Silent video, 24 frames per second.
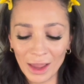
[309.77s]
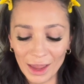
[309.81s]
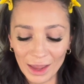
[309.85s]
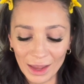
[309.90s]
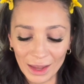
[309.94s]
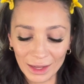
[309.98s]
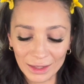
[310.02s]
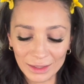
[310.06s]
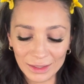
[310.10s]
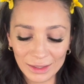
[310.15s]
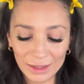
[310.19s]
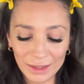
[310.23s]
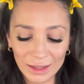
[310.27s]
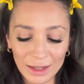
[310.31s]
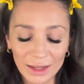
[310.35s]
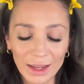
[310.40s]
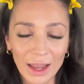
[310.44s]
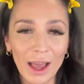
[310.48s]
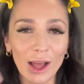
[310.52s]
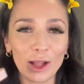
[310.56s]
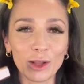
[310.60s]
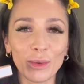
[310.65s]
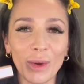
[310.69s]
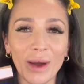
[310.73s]
it's the
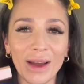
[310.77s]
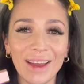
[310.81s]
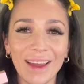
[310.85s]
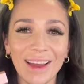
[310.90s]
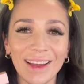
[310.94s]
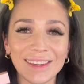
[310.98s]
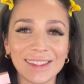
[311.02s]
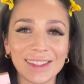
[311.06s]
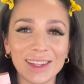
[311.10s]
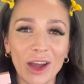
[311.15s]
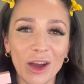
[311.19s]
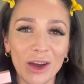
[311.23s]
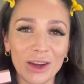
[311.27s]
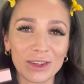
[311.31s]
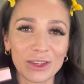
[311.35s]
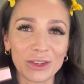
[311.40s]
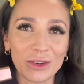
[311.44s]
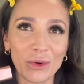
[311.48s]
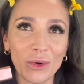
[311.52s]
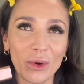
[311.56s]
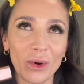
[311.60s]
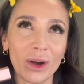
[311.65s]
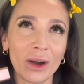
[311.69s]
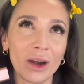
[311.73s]
LYS
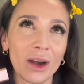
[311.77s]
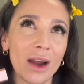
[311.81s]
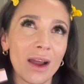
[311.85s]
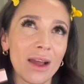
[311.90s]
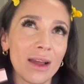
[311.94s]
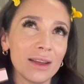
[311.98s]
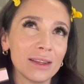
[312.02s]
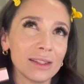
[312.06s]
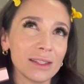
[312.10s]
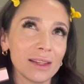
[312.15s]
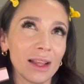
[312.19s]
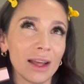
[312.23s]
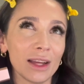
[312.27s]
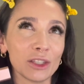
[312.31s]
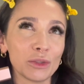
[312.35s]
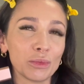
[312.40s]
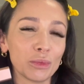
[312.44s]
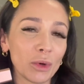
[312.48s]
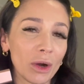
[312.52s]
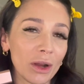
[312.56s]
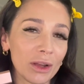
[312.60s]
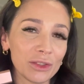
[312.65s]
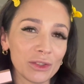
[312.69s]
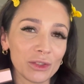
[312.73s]
Contour /
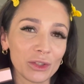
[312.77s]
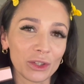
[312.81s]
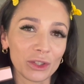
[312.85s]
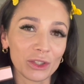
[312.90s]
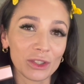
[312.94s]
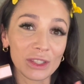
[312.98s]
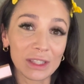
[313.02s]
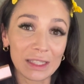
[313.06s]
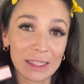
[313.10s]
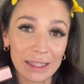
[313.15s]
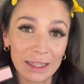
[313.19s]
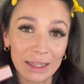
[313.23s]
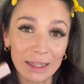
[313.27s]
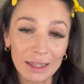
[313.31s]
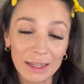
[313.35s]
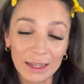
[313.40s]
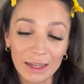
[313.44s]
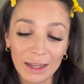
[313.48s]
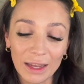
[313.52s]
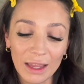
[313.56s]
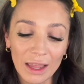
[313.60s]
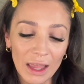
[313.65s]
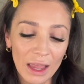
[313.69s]
Bronzer Stick.